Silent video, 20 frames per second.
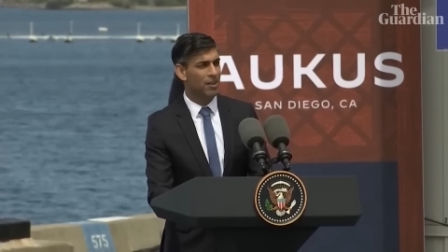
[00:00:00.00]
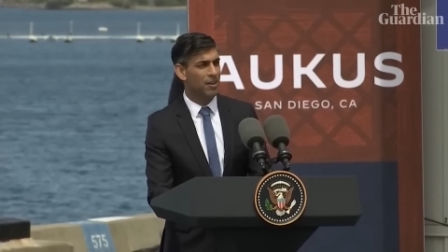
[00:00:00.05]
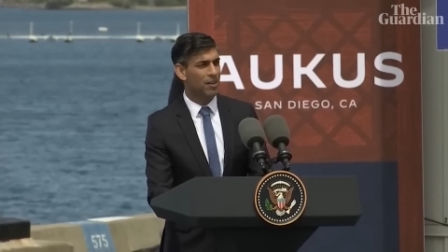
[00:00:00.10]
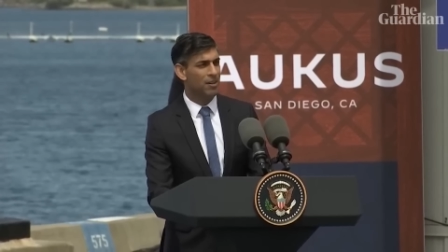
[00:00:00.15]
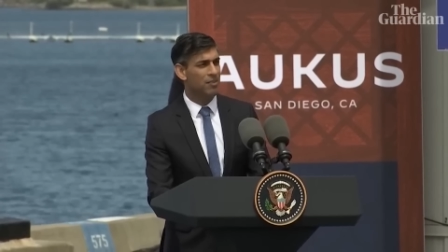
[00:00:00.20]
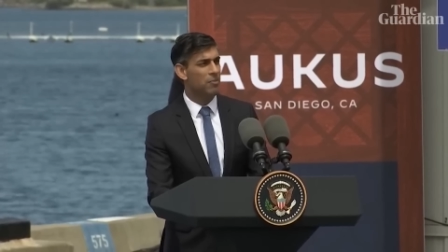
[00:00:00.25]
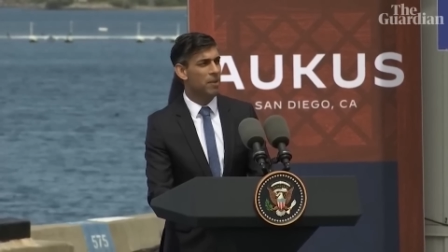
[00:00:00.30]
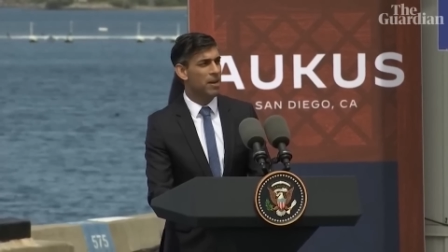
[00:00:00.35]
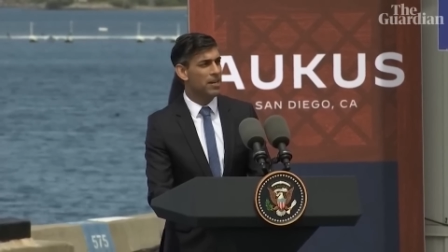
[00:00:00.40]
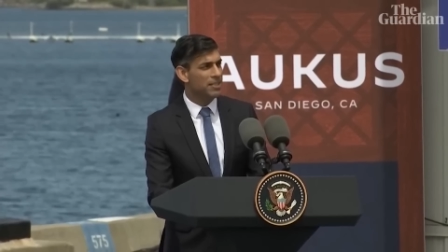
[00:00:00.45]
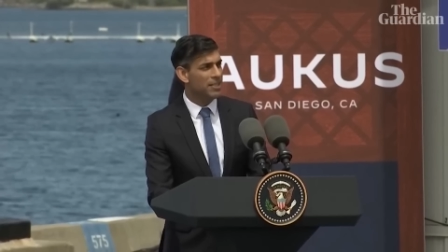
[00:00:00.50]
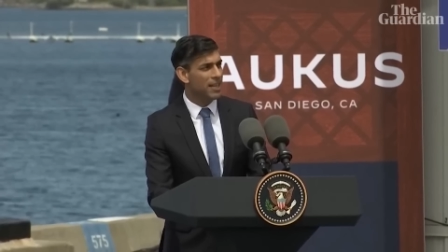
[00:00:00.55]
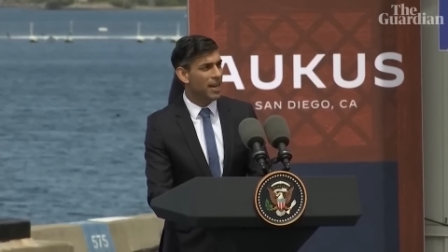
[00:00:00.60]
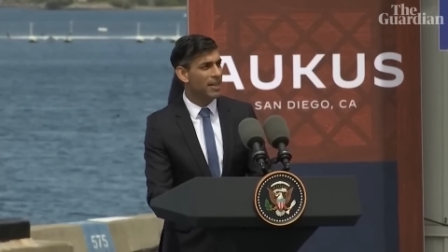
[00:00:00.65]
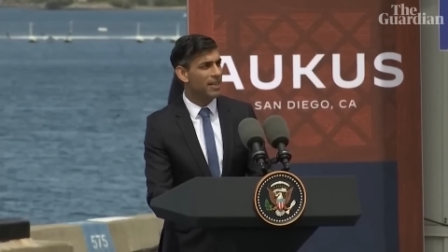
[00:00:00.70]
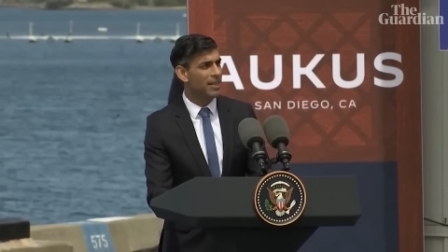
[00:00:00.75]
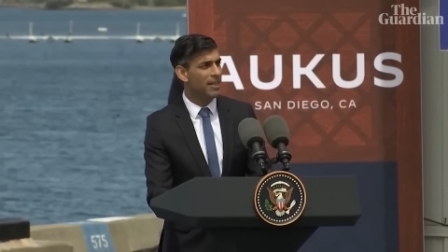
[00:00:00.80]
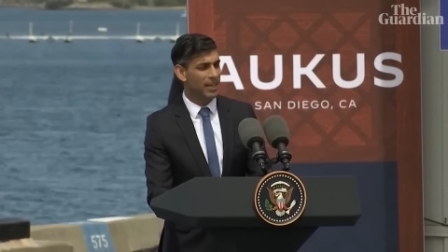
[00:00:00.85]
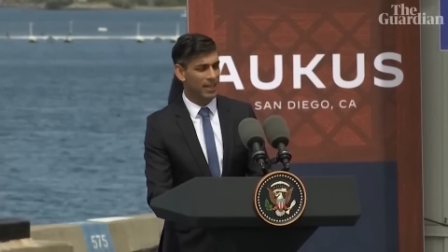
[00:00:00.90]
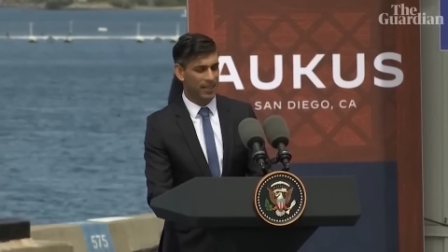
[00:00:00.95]
of
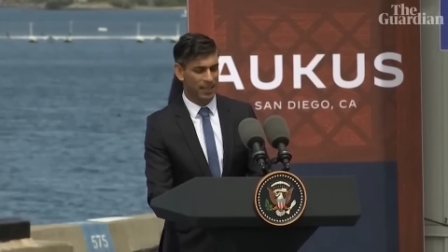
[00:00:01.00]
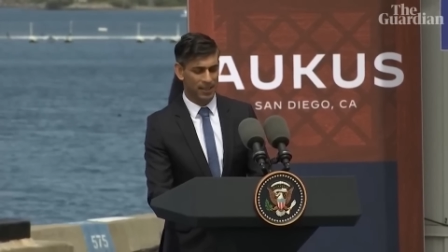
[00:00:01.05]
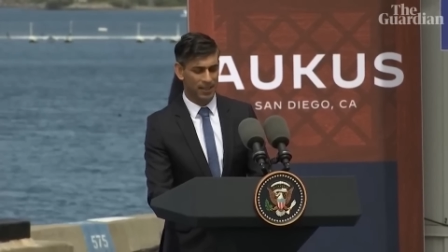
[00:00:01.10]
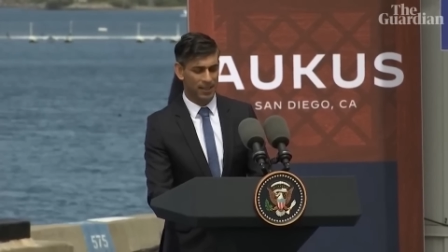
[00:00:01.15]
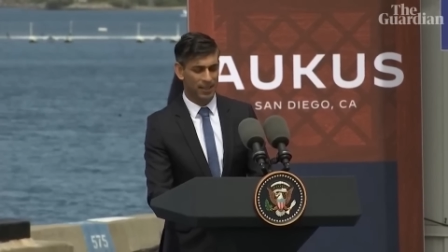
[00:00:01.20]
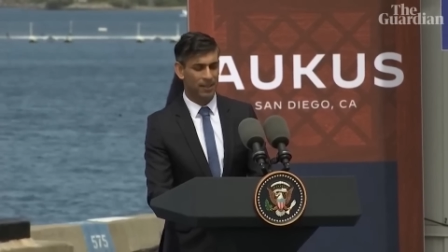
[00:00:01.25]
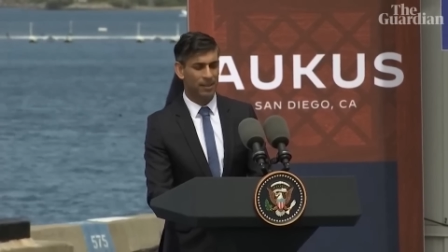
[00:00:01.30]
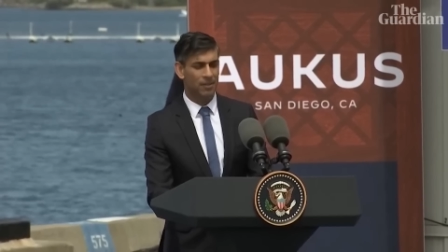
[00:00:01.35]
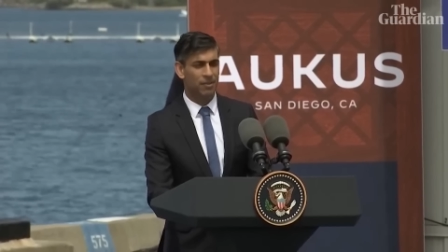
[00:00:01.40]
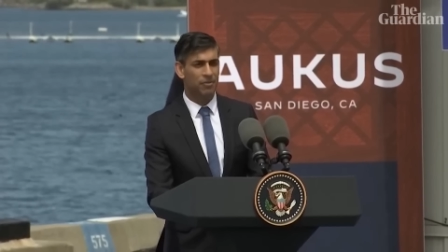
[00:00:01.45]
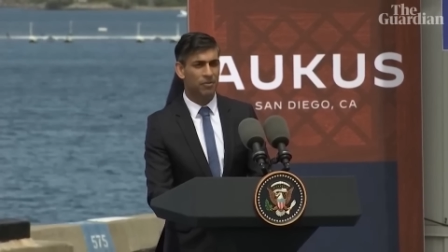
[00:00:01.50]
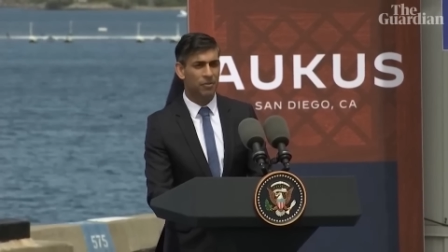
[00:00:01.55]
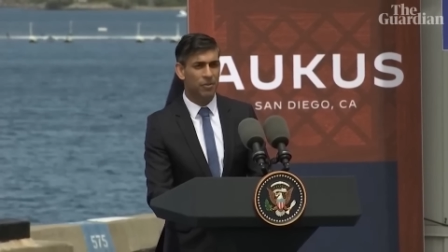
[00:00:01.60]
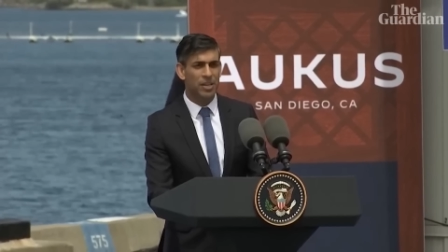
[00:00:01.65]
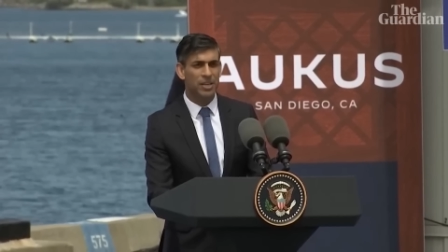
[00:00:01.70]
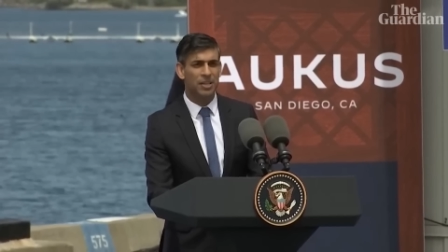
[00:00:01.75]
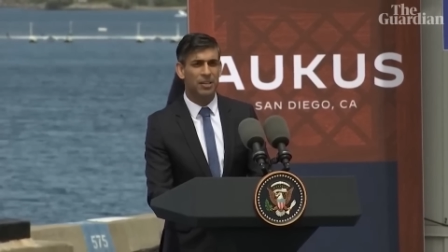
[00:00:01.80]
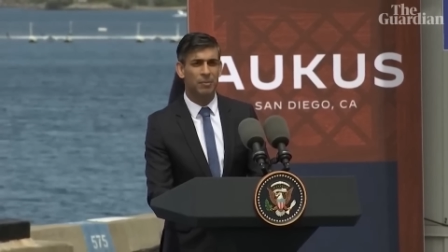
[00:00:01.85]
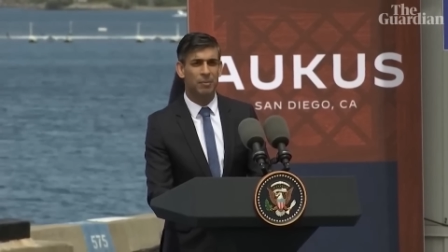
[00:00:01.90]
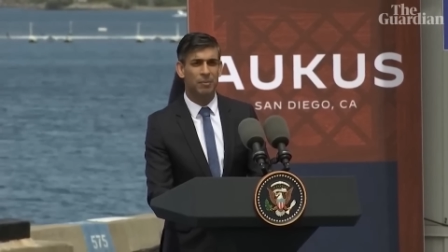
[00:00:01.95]
maintaining
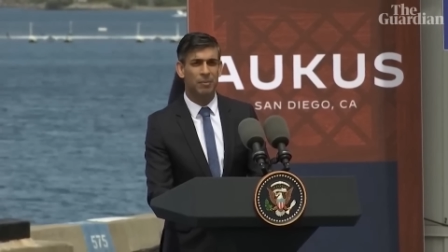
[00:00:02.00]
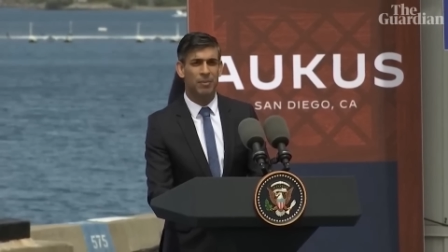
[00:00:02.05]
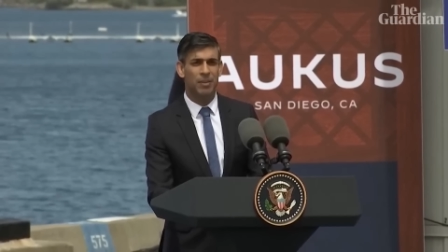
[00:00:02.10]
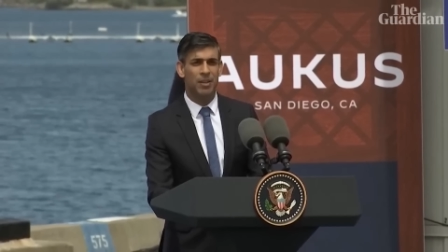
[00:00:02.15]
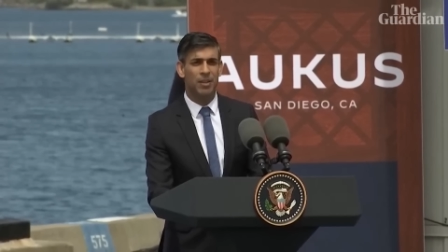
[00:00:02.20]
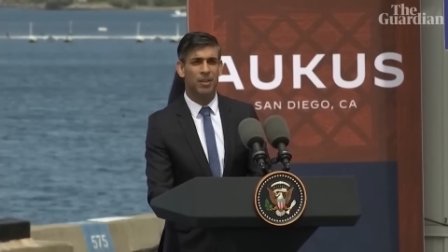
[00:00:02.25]
freedom,